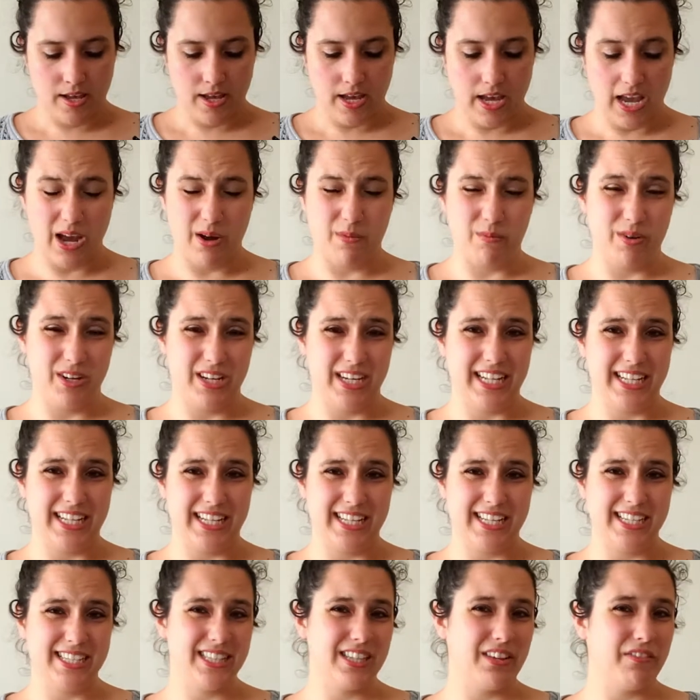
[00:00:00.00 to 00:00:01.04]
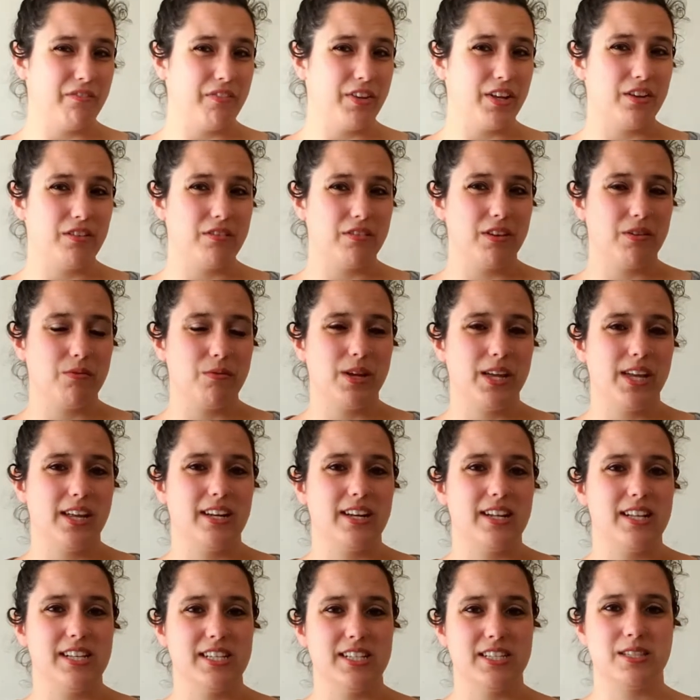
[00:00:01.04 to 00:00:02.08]
and what isn't fingering
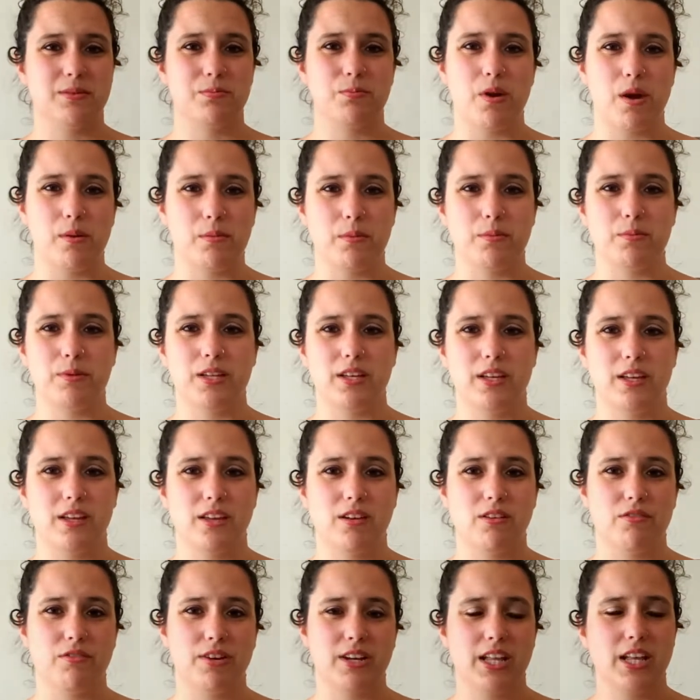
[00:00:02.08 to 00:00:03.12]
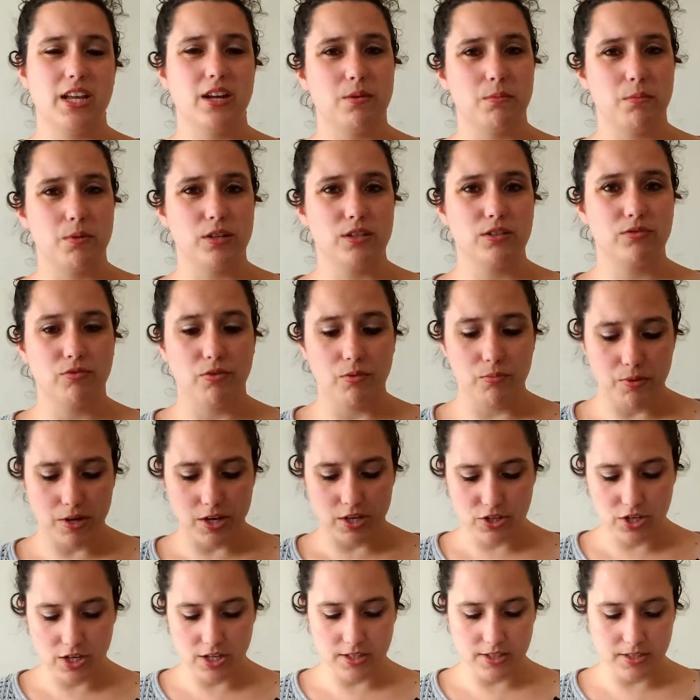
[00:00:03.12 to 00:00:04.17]
weight is probably already earmarked for
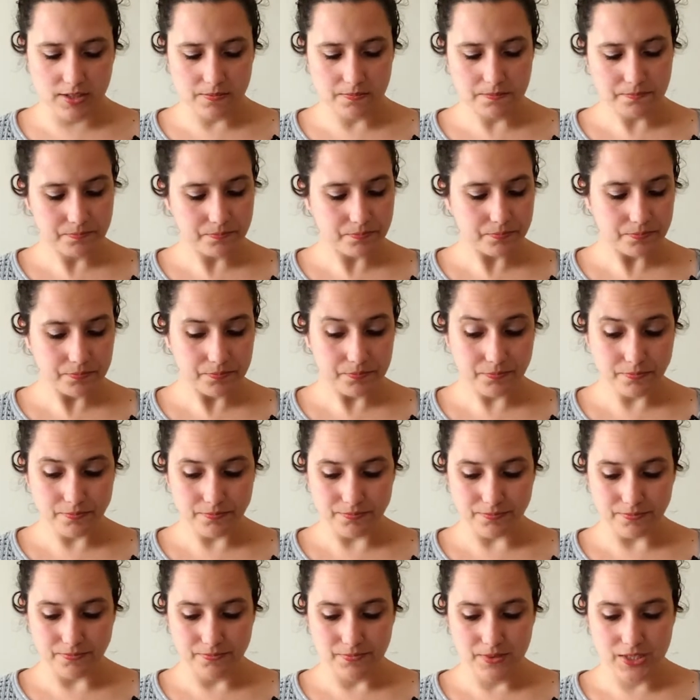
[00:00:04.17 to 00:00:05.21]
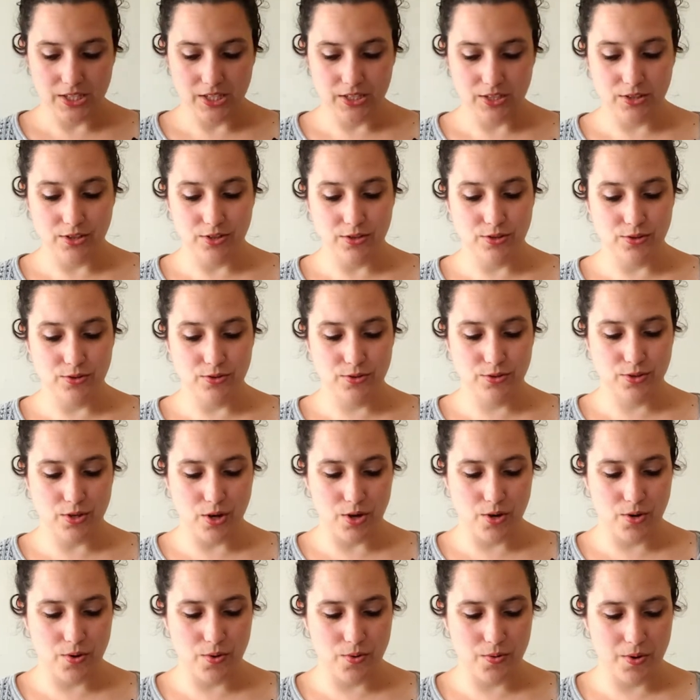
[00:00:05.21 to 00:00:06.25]
projects.
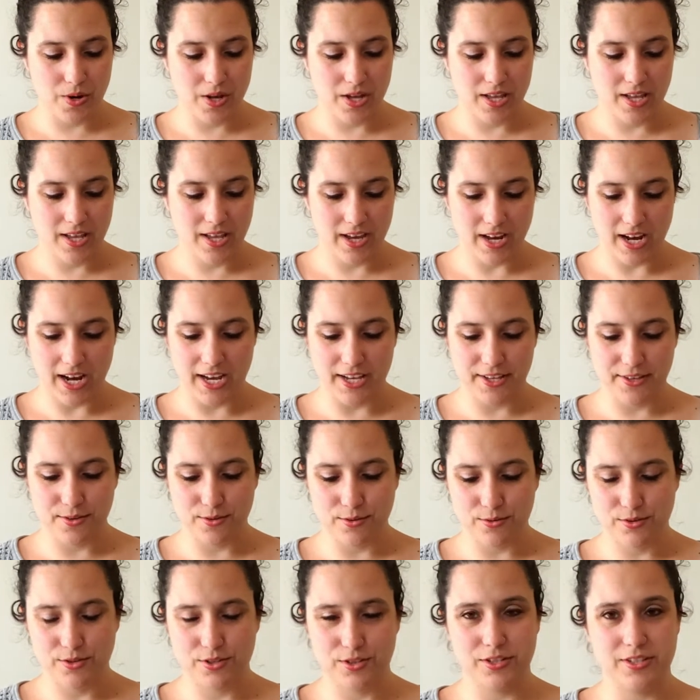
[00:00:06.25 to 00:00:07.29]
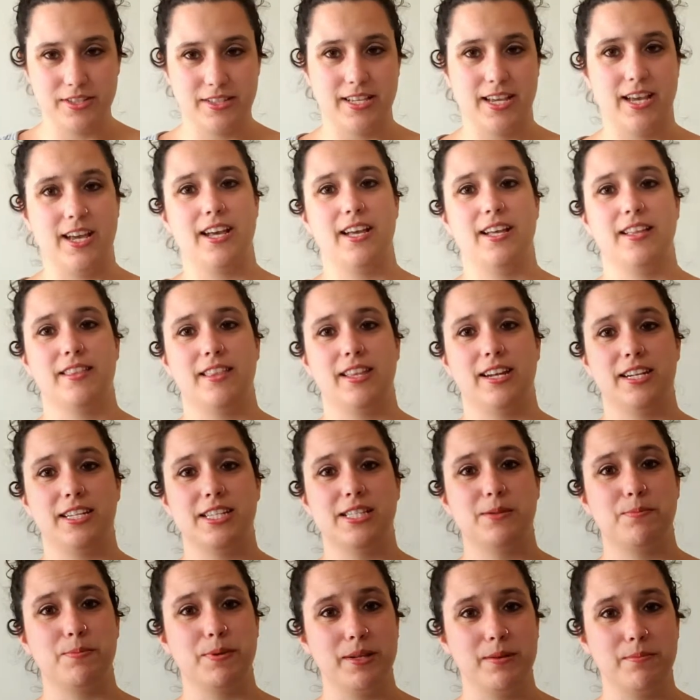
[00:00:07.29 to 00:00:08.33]
So I used to say that I
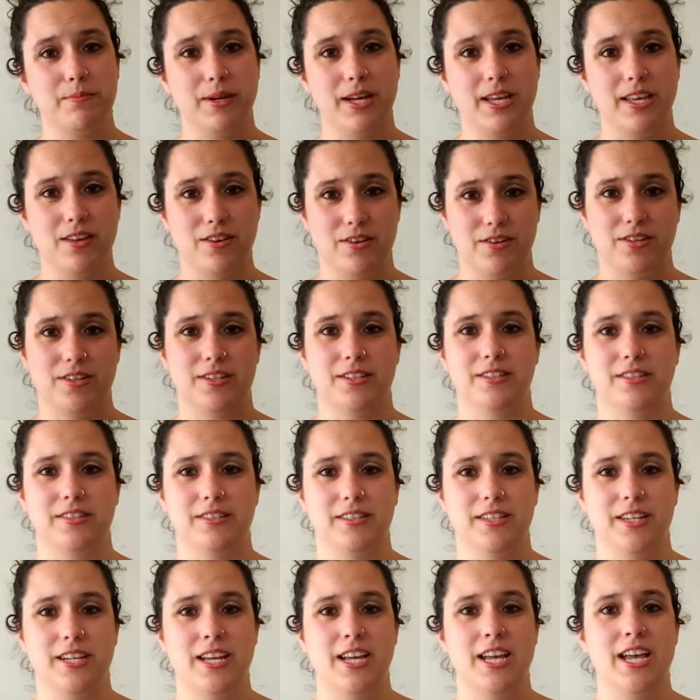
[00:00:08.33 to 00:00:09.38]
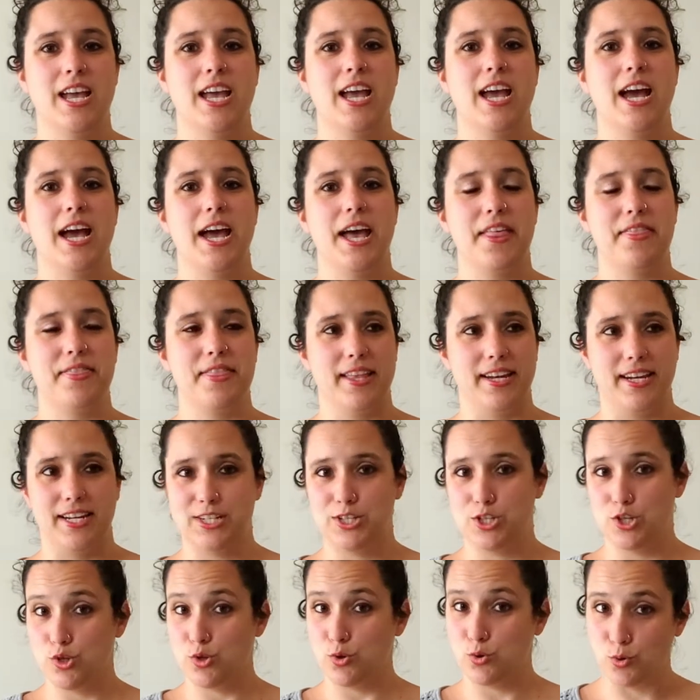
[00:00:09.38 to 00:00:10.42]
spin my yarn and then I
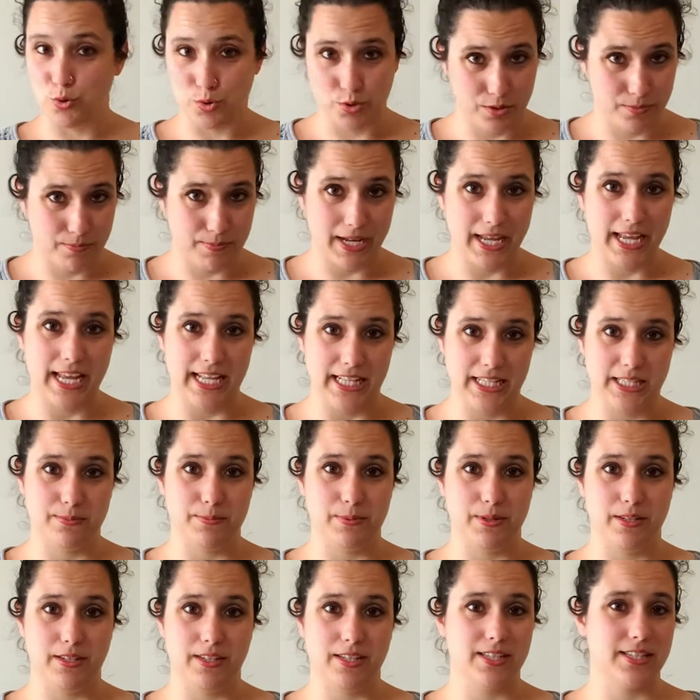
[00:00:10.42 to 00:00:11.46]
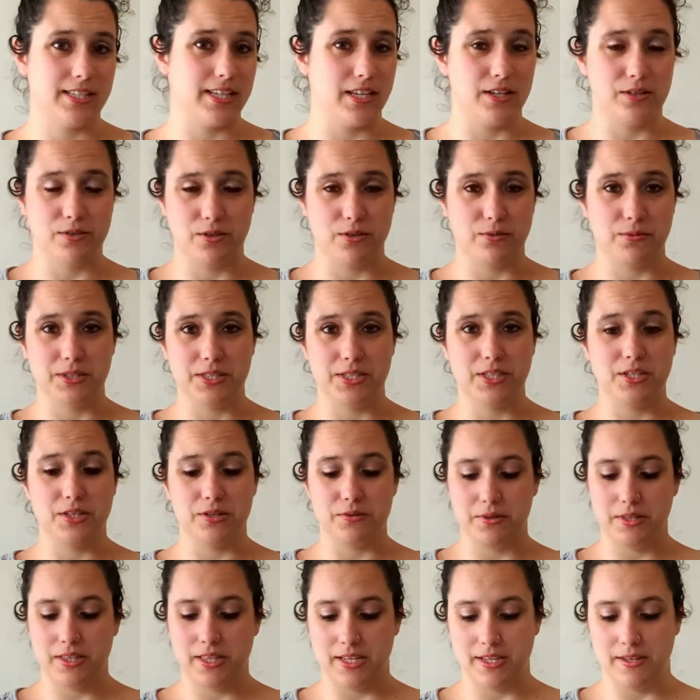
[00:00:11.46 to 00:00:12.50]
just hoard my hand spun because I don't know what to do
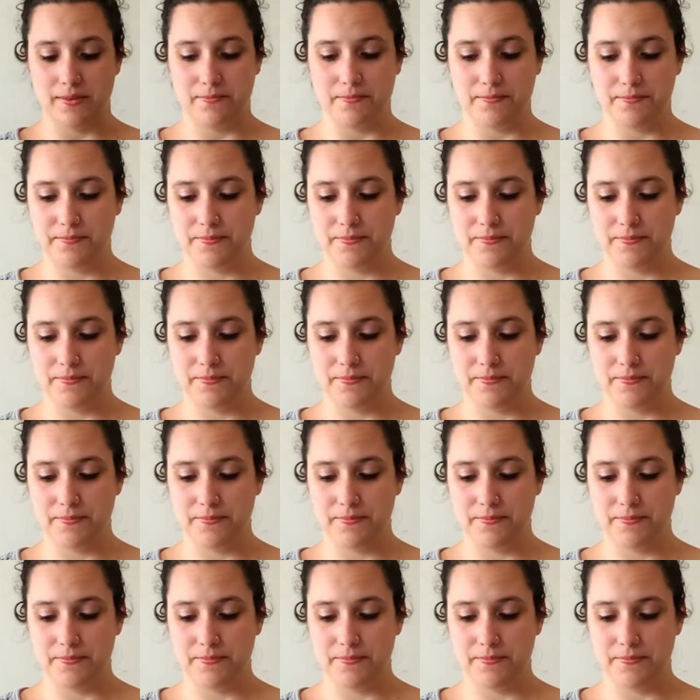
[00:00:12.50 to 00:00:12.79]
with it.